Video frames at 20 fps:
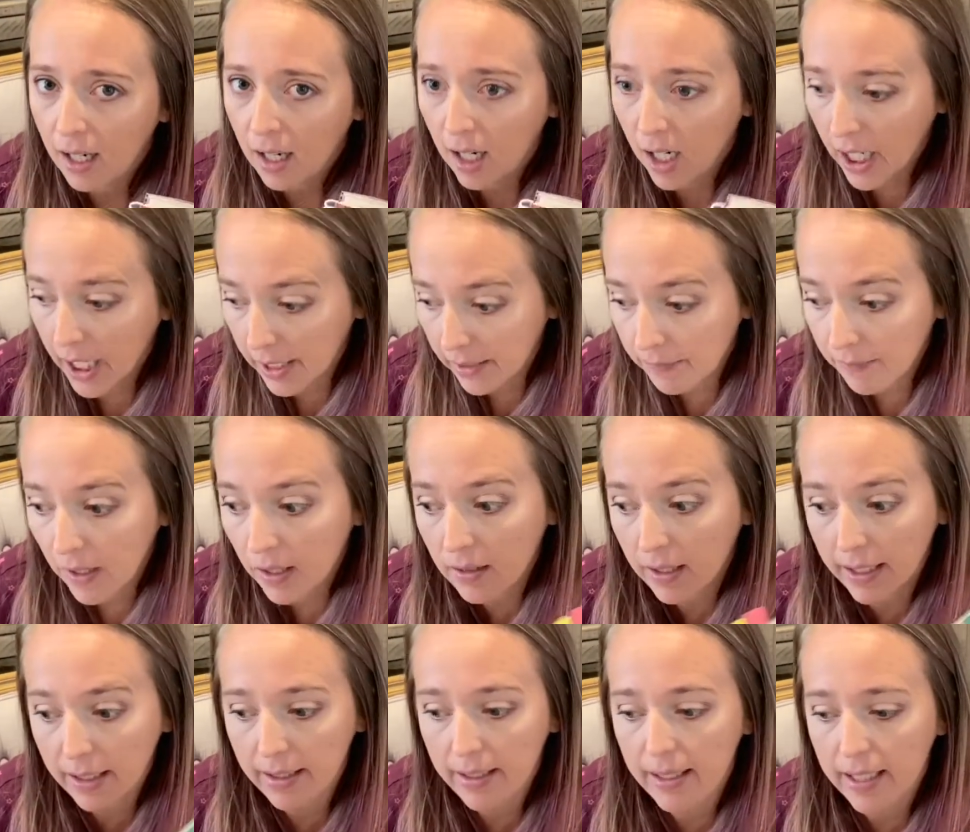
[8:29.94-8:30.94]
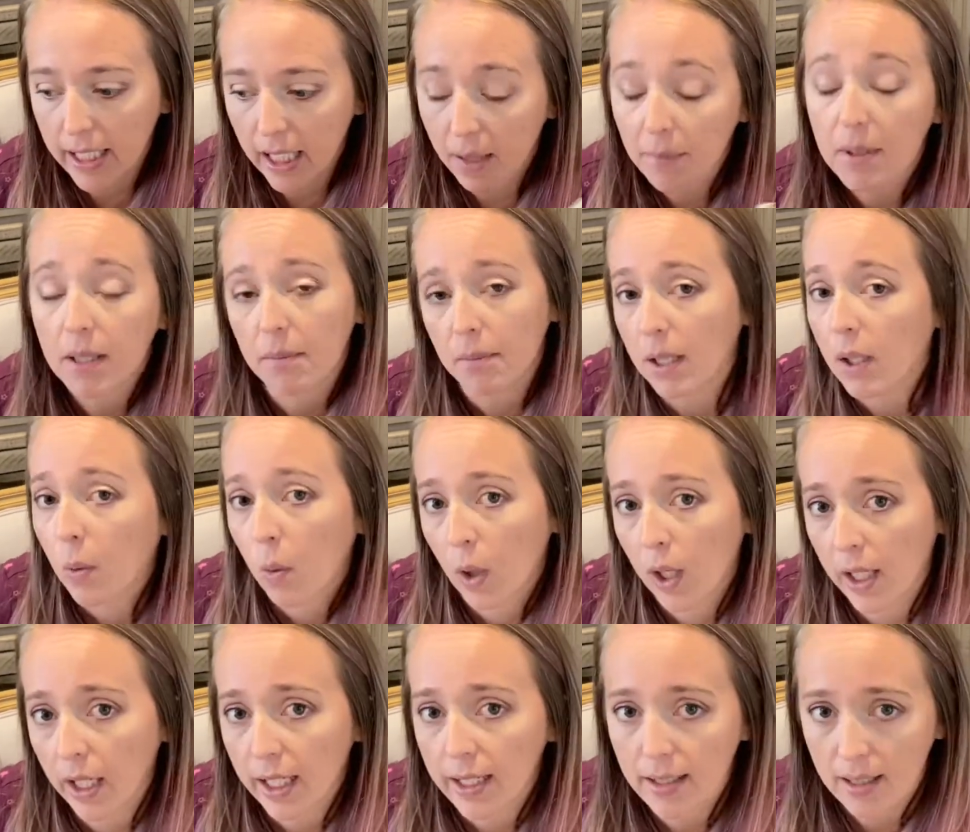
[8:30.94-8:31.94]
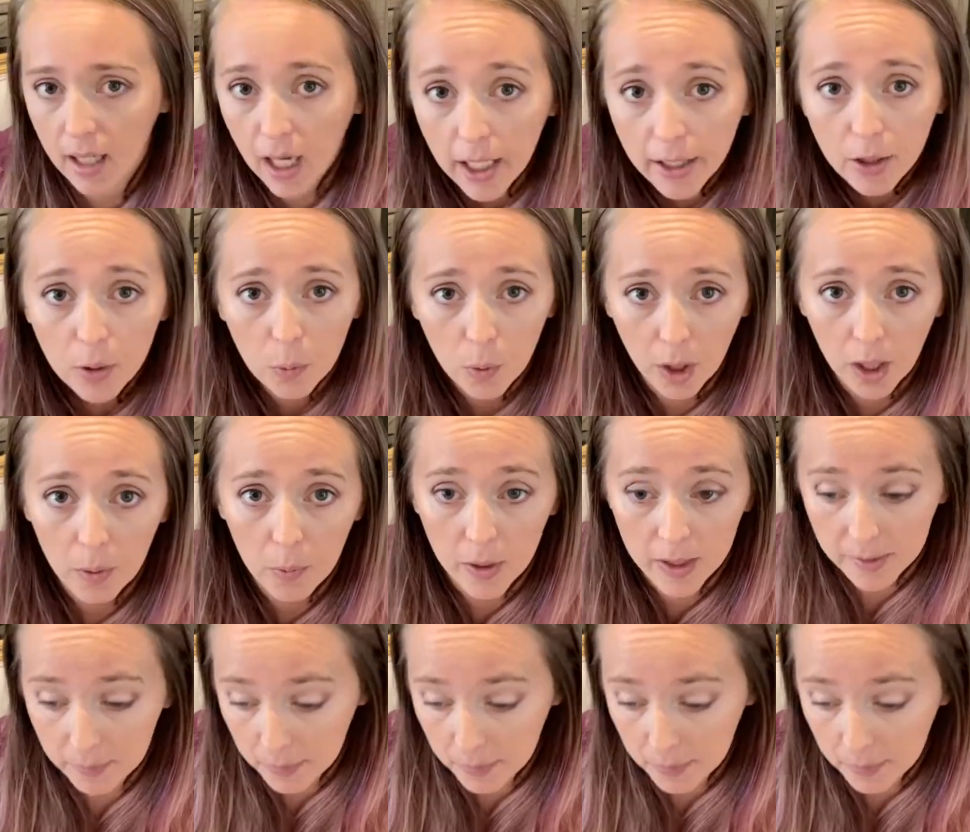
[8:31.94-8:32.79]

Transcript: I felt like this kept me organized. I knew where I was